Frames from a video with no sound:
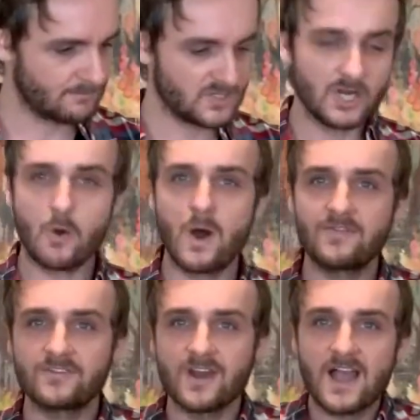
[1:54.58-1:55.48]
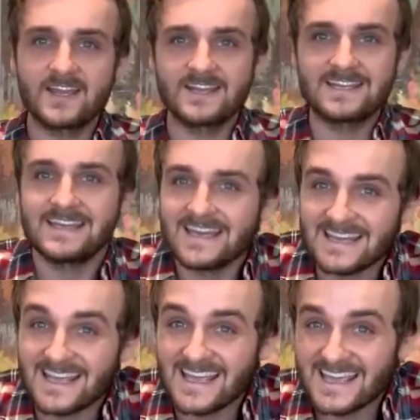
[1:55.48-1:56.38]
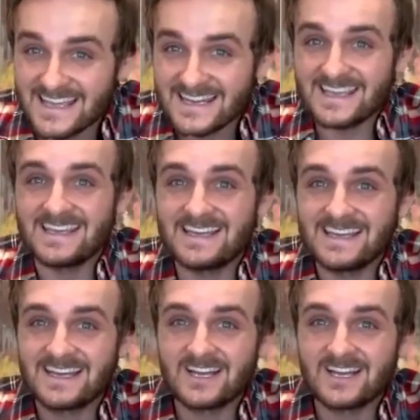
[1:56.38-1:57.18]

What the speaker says: you know what? They're not gonna get any